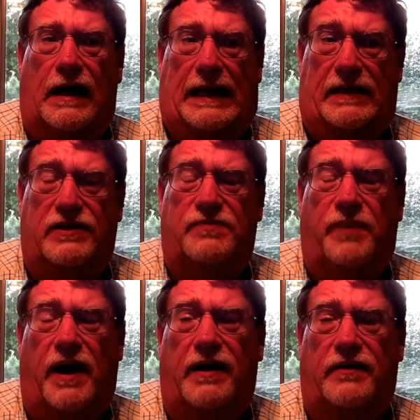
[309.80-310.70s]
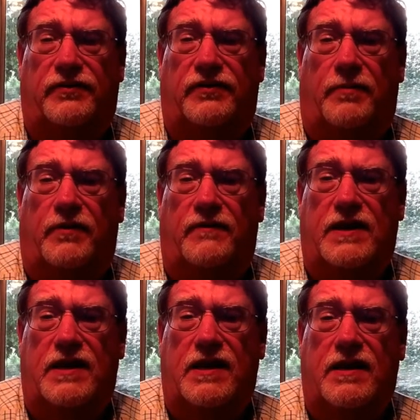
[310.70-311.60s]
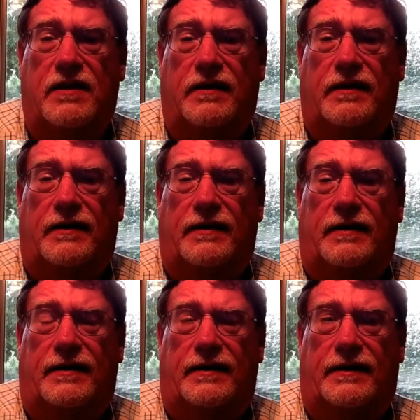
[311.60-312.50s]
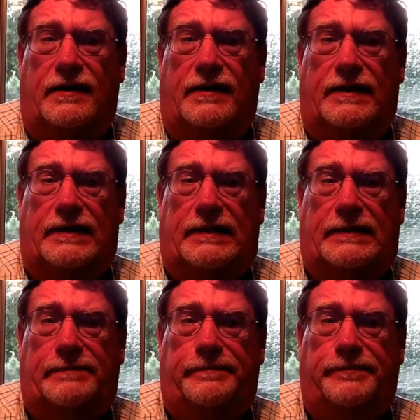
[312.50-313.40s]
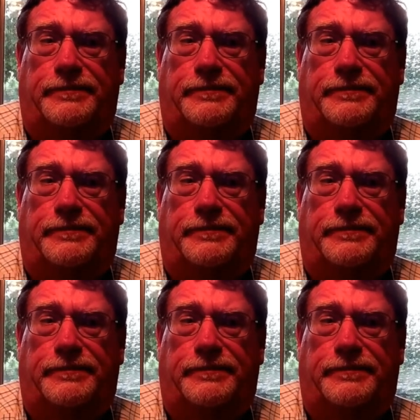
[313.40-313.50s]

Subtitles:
in spite of some of the um,